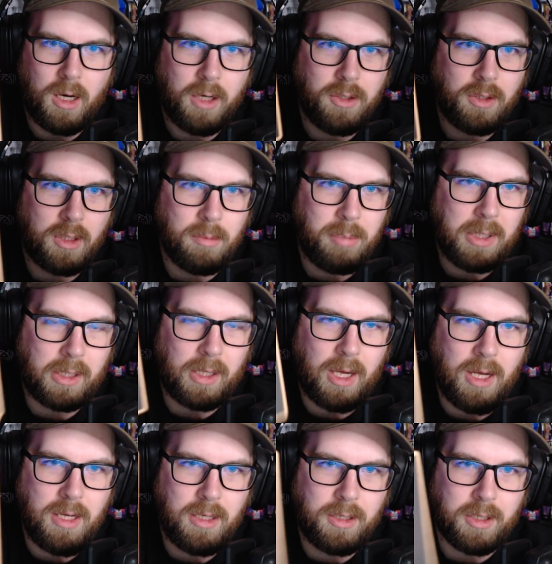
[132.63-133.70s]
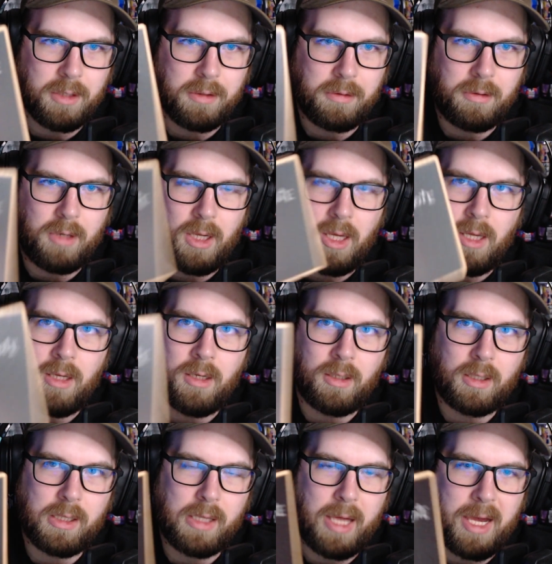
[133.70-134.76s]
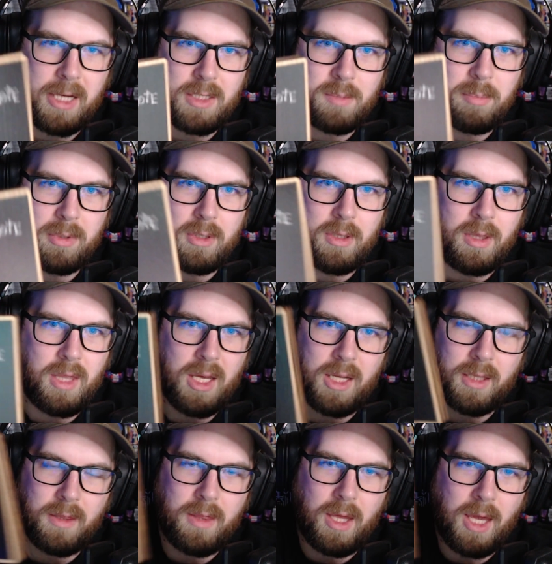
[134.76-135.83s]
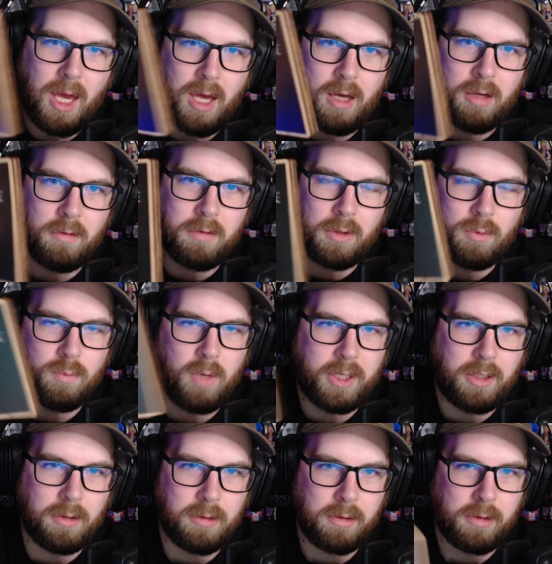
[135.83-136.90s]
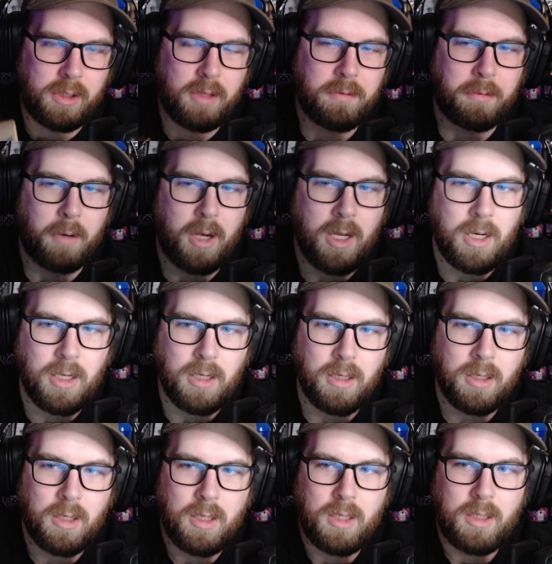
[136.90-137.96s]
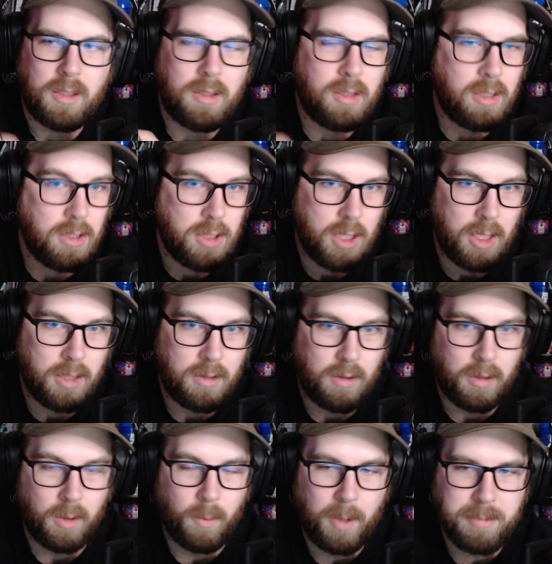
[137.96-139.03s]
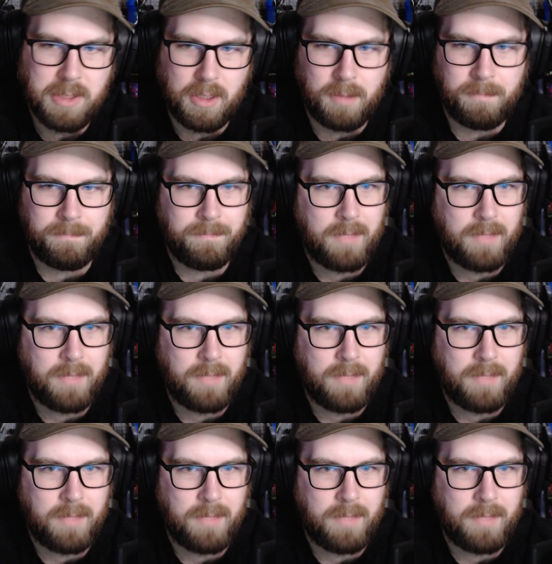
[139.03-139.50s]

You can pick any color and clasp that they have regularly for any keychain on the website.